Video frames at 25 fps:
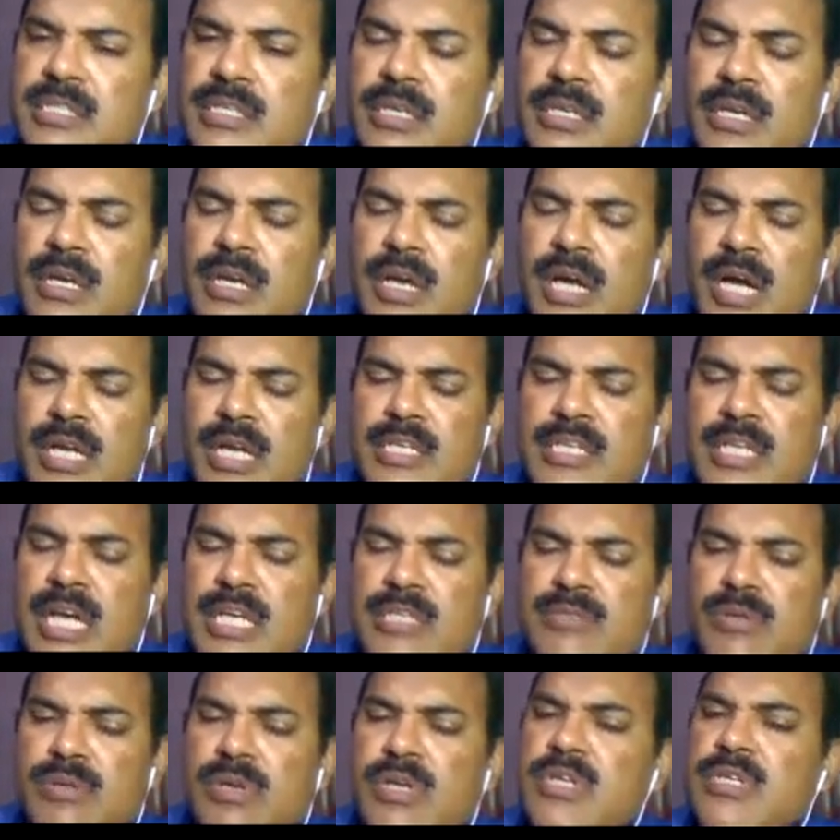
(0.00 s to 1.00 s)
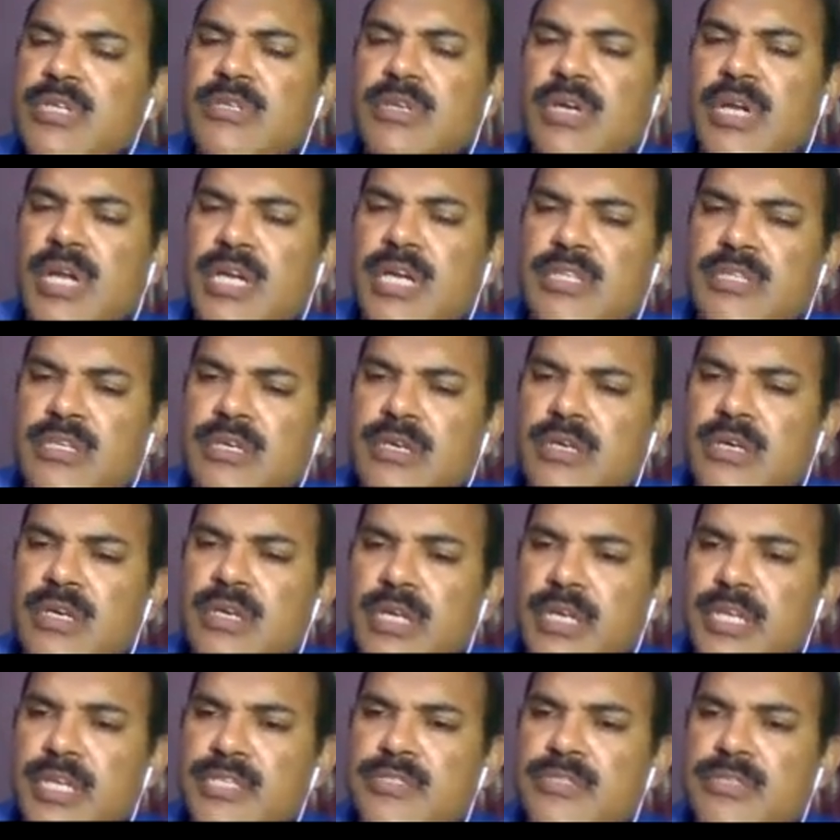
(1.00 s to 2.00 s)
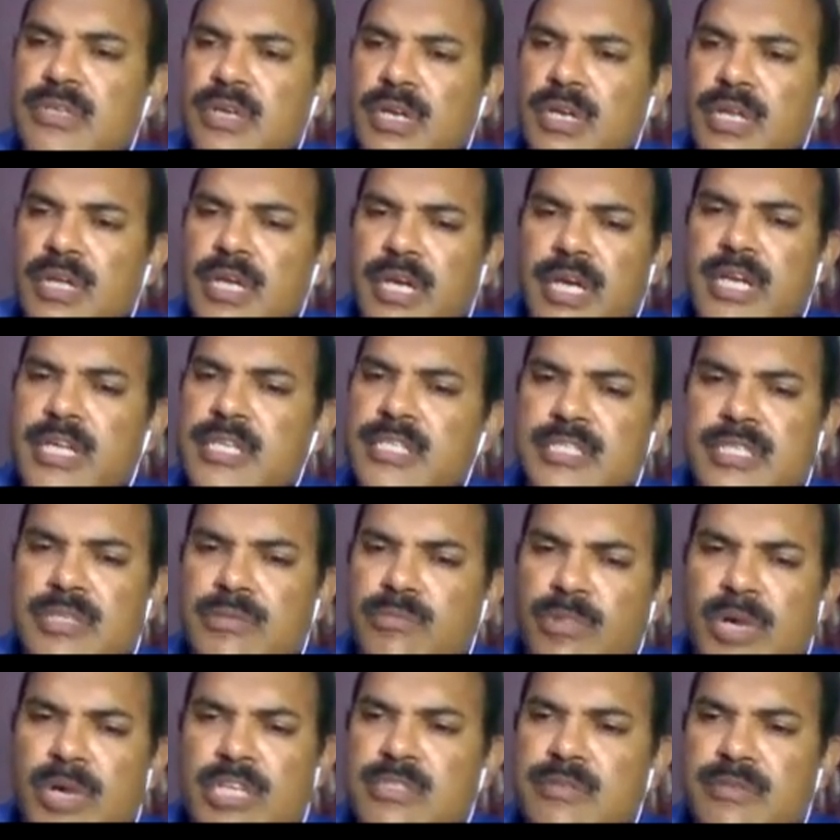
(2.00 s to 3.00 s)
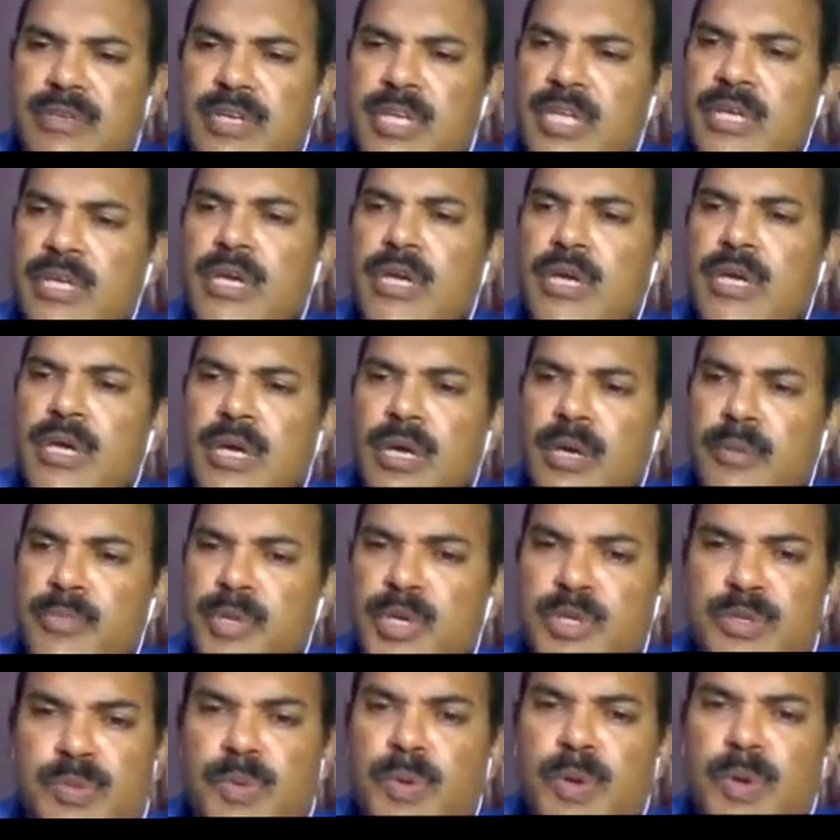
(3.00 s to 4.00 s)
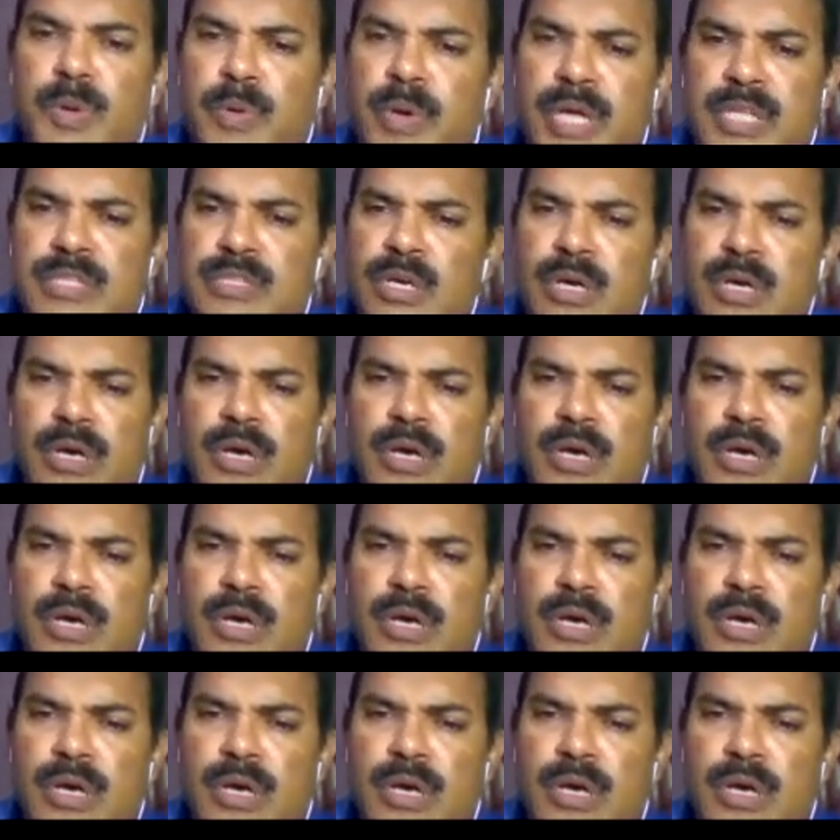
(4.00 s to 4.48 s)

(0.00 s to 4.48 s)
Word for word: it and gradually to correct the wrist. It's worked very beautiful way.